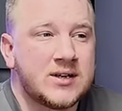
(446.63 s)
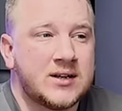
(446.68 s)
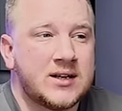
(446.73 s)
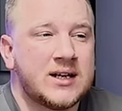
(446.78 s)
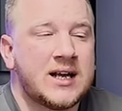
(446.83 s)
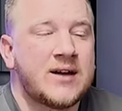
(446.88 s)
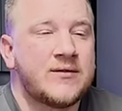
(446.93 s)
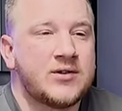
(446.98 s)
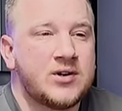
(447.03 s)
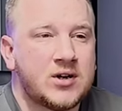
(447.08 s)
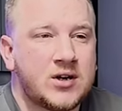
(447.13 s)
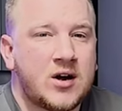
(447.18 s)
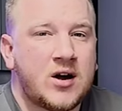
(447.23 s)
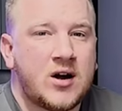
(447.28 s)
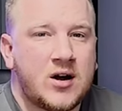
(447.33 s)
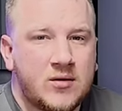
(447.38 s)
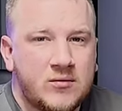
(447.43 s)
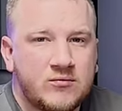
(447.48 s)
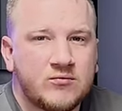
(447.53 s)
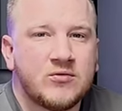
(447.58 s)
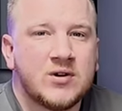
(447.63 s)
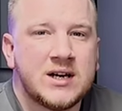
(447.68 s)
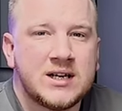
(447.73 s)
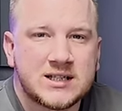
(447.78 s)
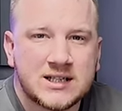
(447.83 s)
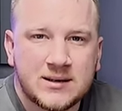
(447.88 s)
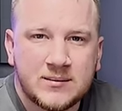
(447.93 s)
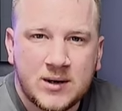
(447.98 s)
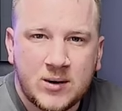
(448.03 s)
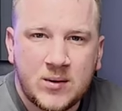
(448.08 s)
I think having a car
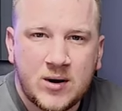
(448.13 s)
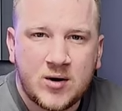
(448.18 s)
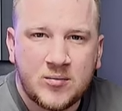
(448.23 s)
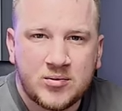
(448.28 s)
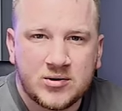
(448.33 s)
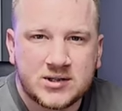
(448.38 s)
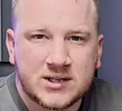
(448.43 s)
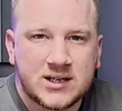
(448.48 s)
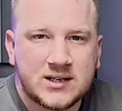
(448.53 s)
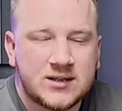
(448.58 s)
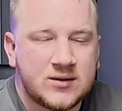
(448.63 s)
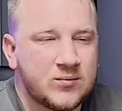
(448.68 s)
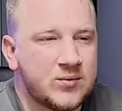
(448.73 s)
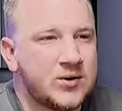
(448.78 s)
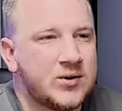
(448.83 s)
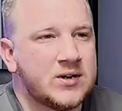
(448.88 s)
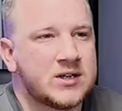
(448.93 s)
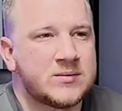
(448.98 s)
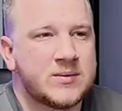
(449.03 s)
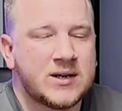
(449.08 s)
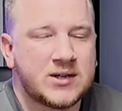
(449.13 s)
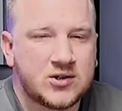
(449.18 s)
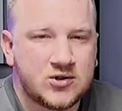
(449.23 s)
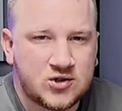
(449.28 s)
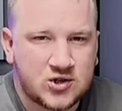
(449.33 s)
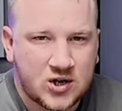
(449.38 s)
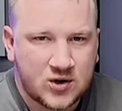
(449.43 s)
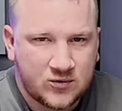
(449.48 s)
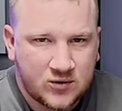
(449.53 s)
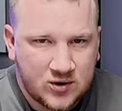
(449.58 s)
reasonably well presented, but not expecting
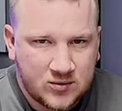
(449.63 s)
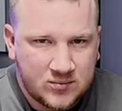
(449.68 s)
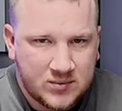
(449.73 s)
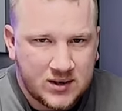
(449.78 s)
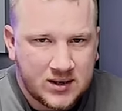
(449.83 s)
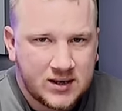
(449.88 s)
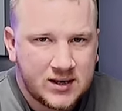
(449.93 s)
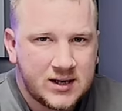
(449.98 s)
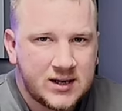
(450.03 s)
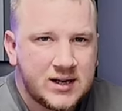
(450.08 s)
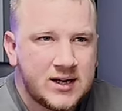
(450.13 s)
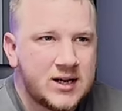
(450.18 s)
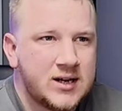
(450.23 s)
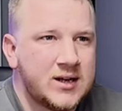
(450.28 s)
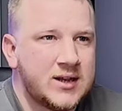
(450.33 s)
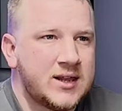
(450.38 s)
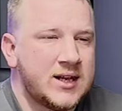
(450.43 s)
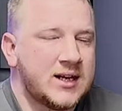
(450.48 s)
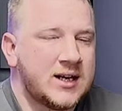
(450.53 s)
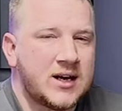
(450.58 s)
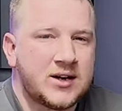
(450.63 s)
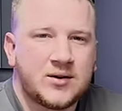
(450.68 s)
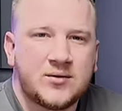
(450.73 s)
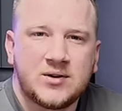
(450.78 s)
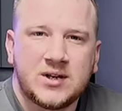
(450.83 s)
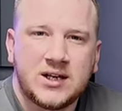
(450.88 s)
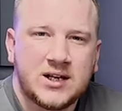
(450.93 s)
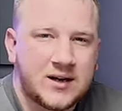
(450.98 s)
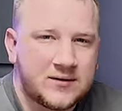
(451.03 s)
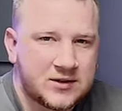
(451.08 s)
showroom thing. I don't
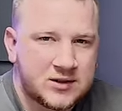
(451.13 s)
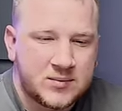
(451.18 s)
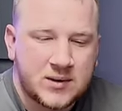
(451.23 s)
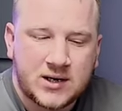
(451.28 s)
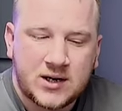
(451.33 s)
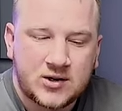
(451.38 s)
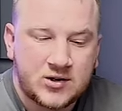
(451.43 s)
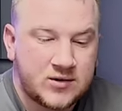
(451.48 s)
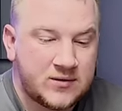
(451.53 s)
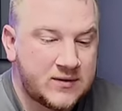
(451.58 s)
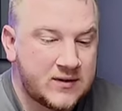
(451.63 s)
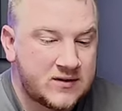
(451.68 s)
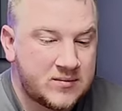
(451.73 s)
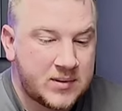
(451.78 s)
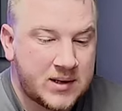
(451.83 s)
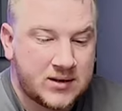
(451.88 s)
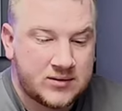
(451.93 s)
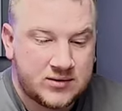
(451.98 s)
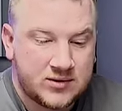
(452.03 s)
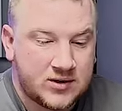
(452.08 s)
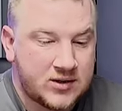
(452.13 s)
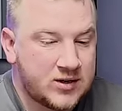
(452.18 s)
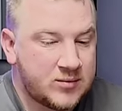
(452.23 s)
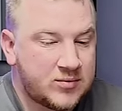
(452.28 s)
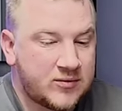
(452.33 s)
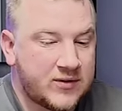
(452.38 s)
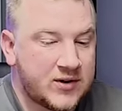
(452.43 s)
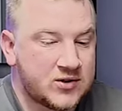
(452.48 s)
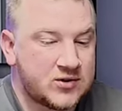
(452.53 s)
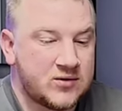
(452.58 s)
think you have to spend £150 on a
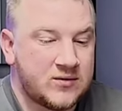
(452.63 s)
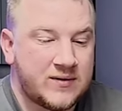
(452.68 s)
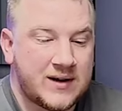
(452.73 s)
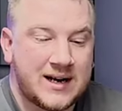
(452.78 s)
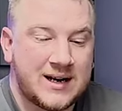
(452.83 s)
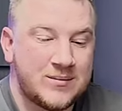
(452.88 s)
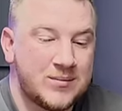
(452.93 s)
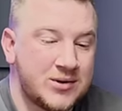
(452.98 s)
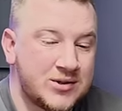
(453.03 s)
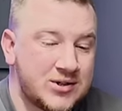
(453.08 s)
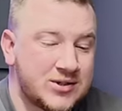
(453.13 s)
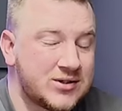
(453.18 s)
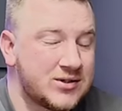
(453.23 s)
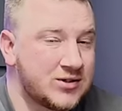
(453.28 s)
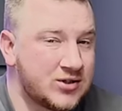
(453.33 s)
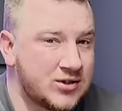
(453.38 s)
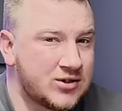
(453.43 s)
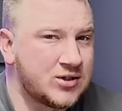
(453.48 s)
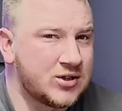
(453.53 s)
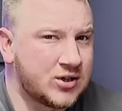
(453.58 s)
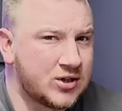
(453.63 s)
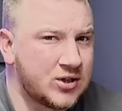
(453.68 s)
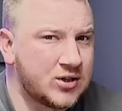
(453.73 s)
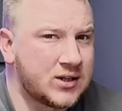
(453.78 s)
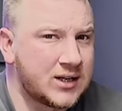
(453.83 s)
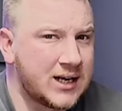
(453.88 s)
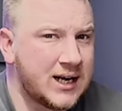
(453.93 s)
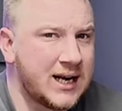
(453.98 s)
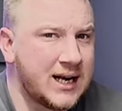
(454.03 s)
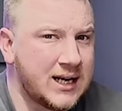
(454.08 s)
professional valet, but just a
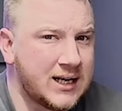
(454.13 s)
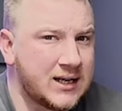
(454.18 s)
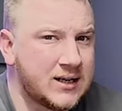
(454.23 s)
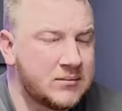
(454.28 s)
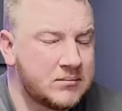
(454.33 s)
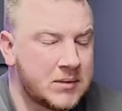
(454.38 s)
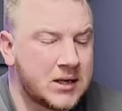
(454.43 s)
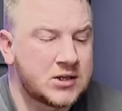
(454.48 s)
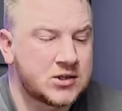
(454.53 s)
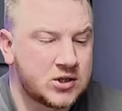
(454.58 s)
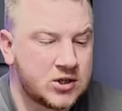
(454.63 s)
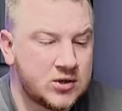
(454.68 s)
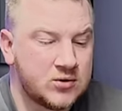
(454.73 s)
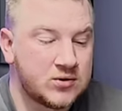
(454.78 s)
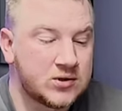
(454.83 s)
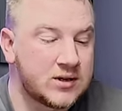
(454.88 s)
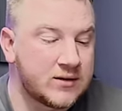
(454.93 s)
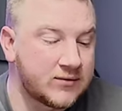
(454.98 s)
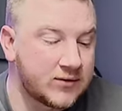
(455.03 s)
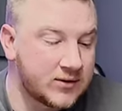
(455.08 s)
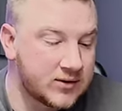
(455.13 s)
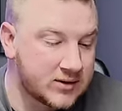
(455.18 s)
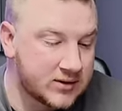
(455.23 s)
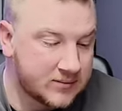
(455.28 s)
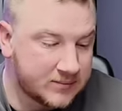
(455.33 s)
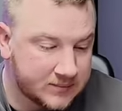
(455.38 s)
good clean makes a huge difference.